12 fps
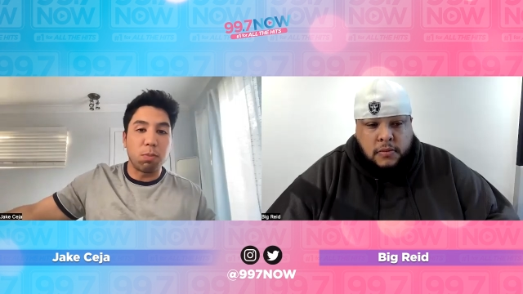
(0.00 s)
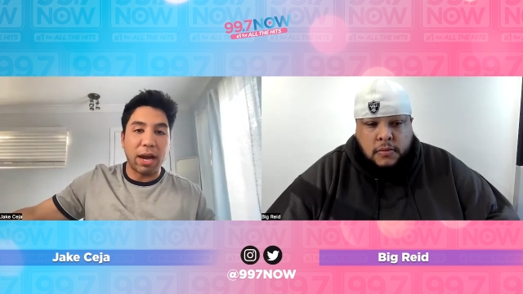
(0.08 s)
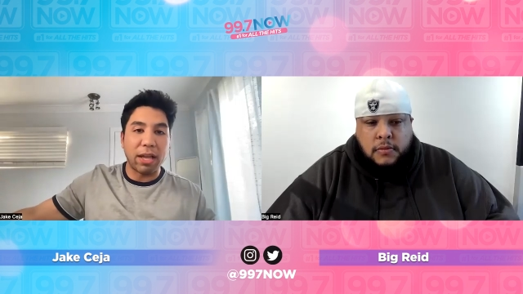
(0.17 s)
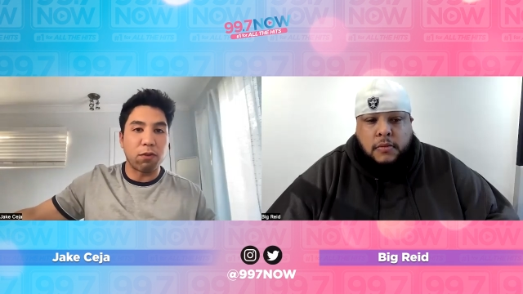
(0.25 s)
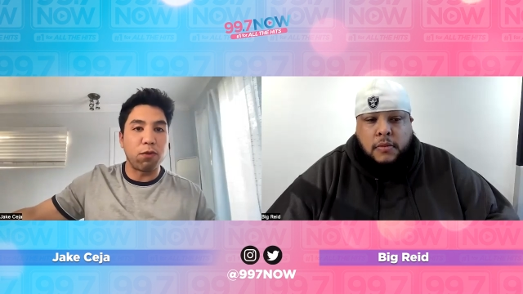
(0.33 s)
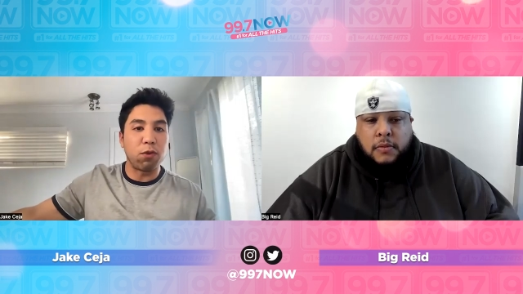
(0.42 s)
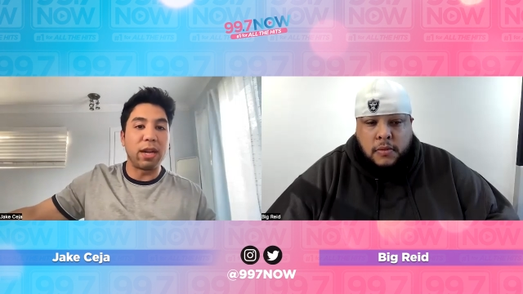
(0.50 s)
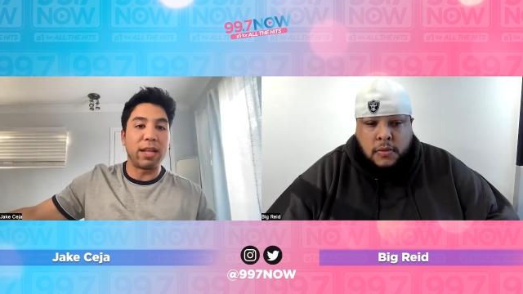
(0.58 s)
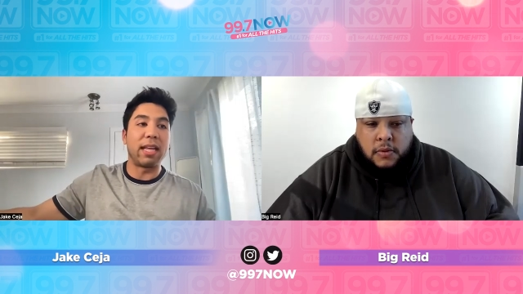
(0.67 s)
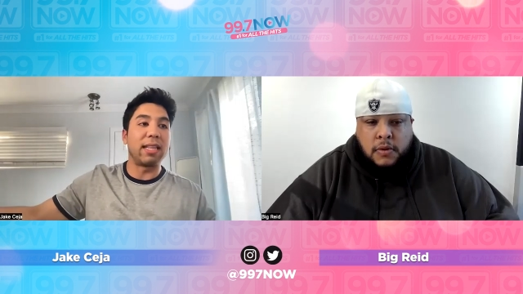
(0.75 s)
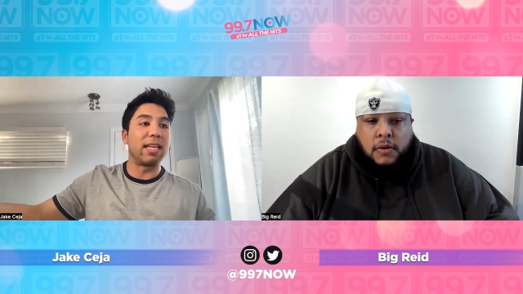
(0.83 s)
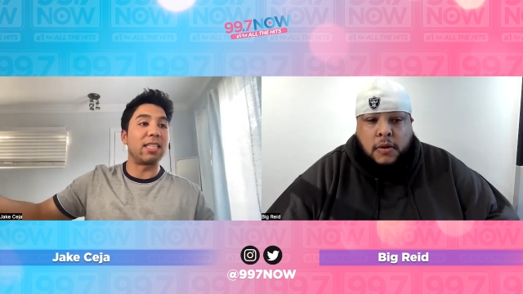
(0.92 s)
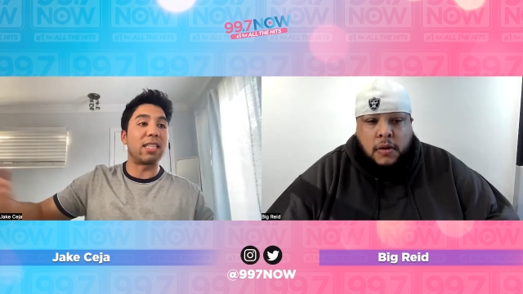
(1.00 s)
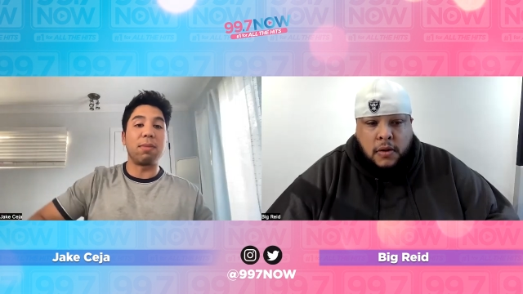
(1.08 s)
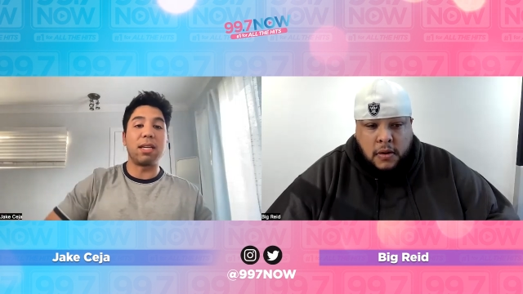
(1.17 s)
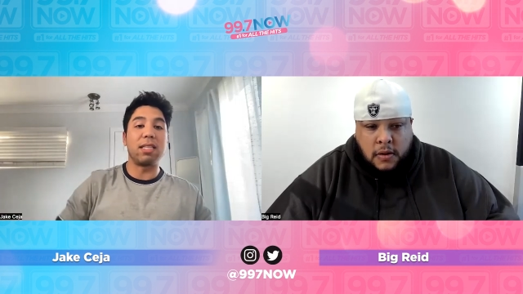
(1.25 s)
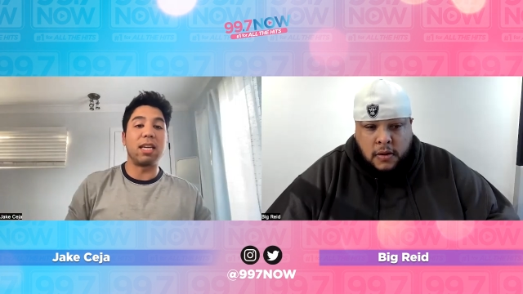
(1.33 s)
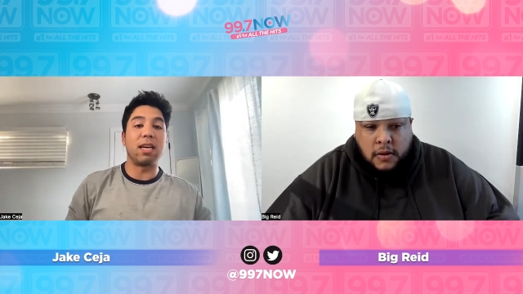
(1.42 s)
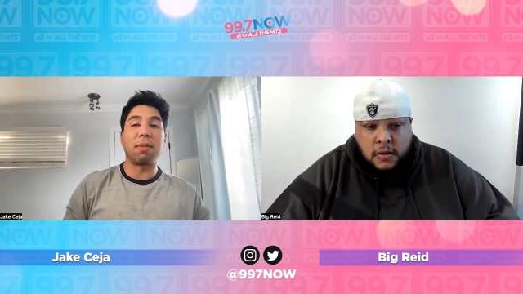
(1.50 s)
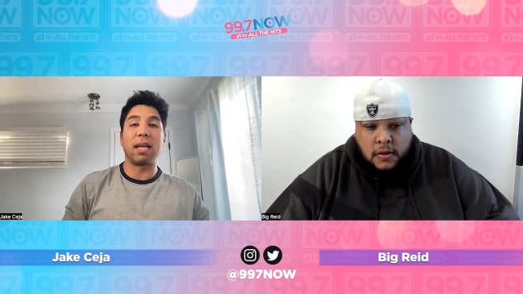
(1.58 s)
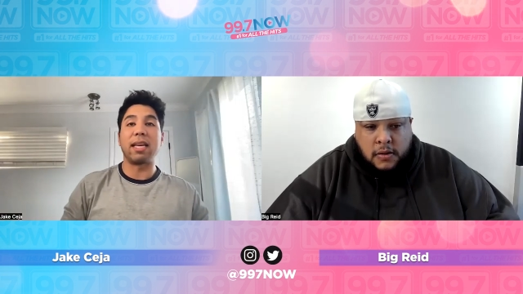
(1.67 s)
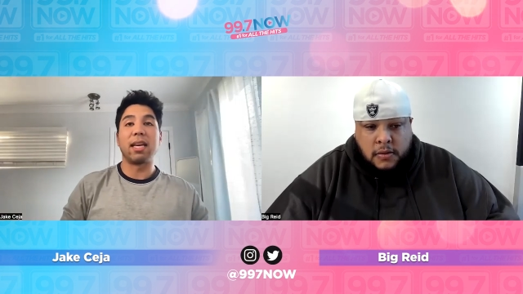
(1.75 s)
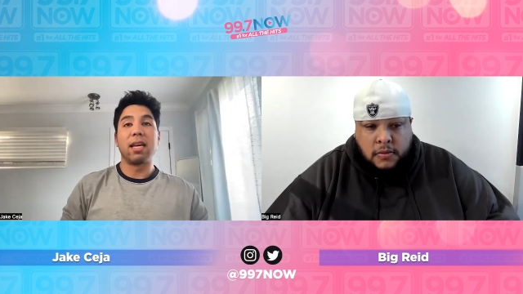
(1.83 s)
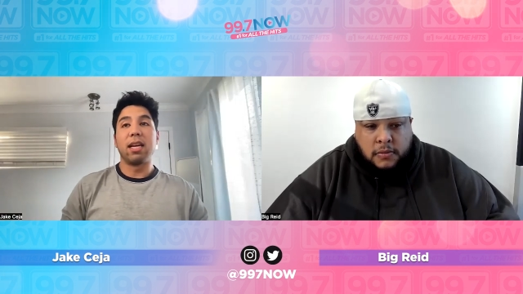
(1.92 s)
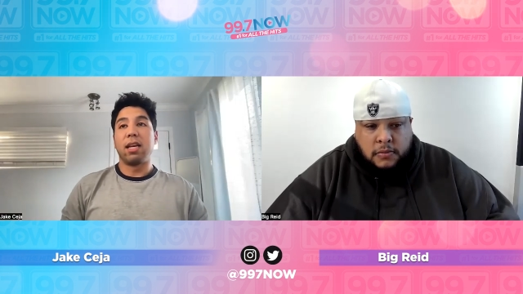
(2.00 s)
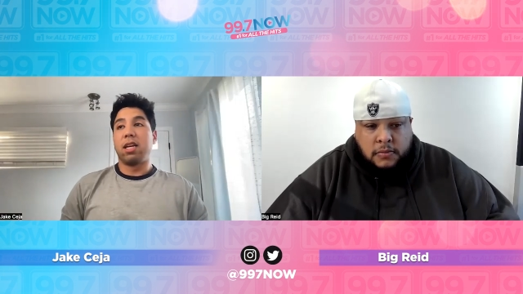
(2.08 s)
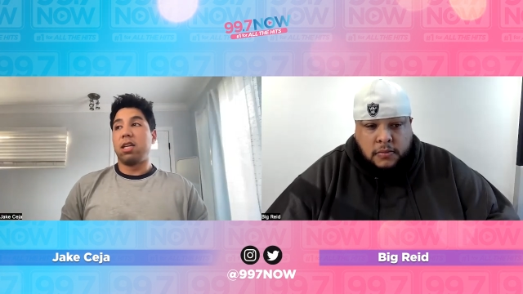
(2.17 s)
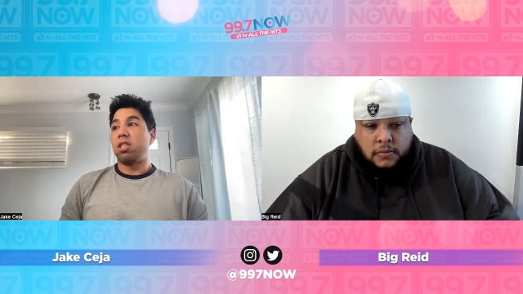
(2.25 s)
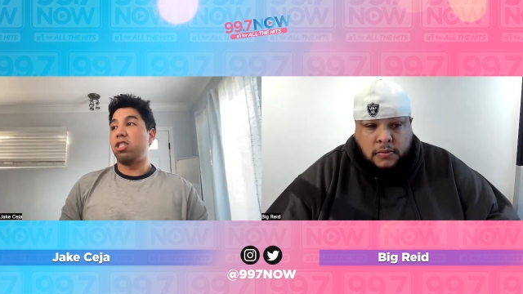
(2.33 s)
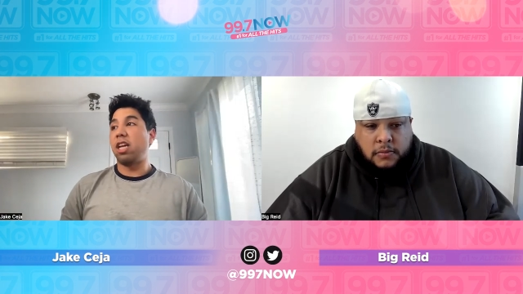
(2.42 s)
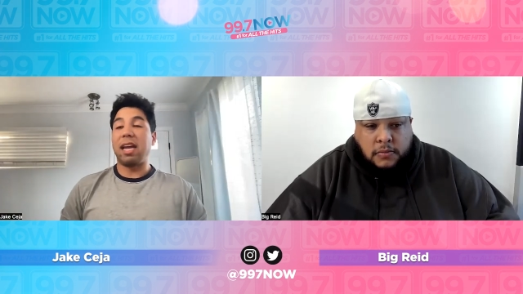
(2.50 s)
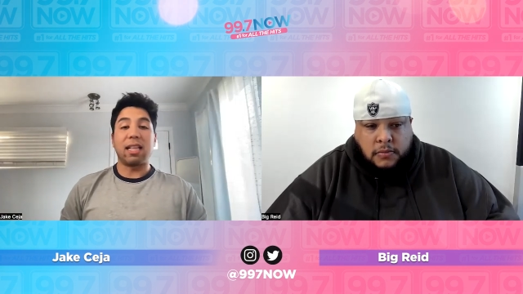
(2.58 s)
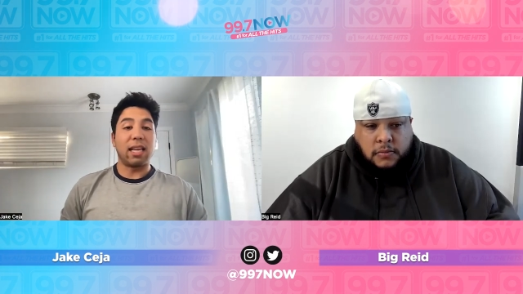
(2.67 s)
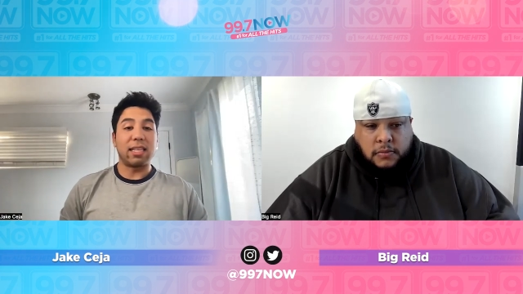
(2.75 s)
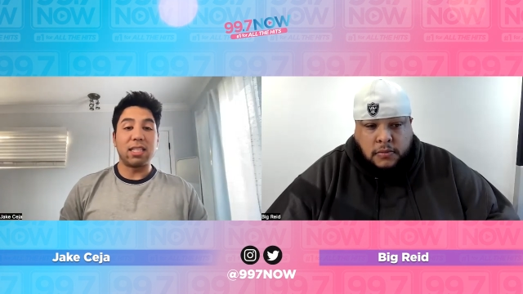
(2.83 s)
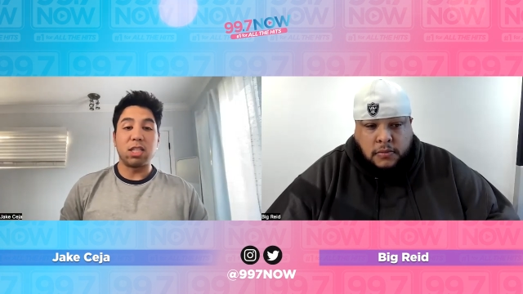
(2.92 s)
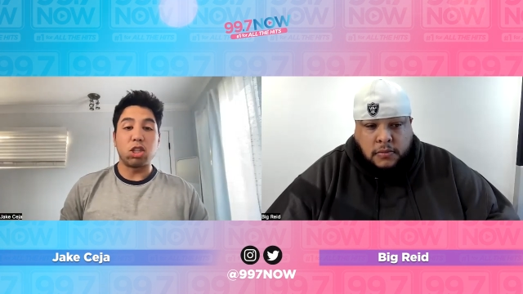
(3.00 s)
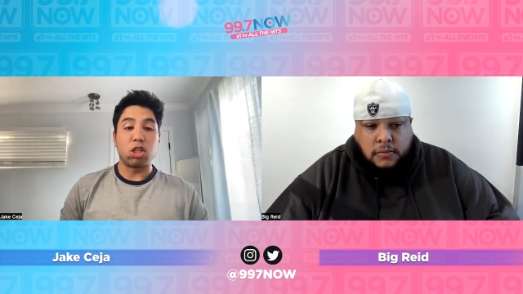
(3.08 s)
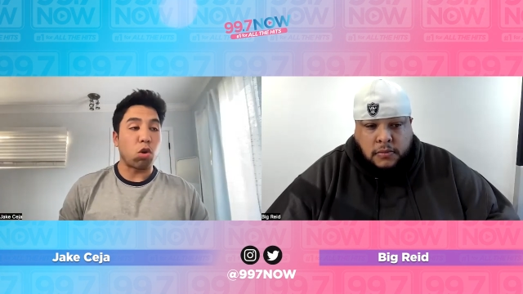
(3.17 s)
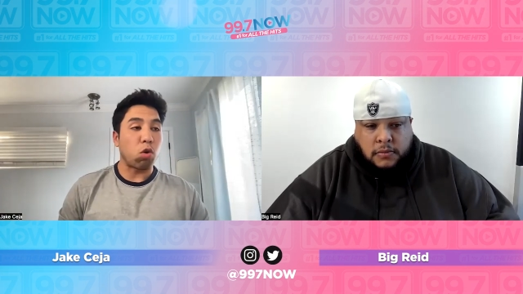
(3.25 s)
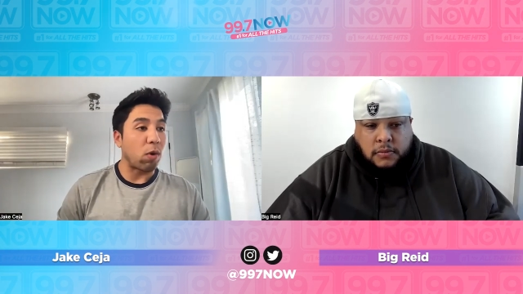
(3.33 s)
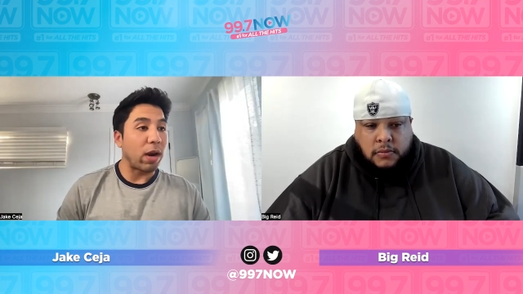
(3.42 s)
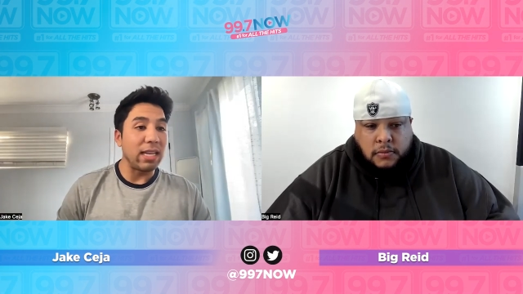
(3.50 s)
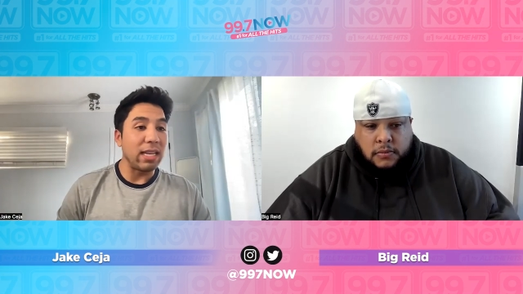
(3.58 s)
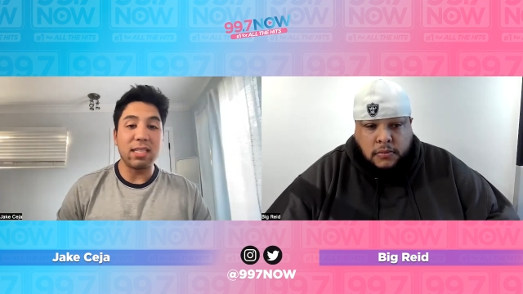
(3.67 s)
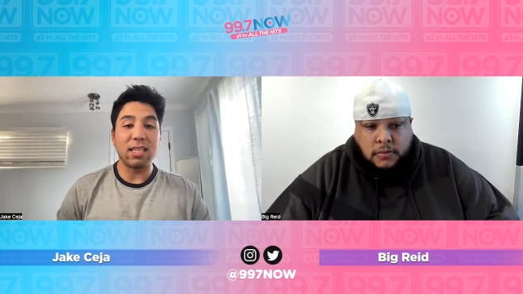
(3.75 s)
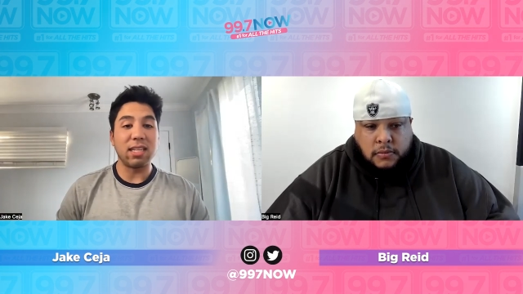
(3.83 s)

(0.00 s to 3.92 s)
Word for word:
Speaker 1: buy their food. And then they sent me a D M like, Jake, like, this is crazy.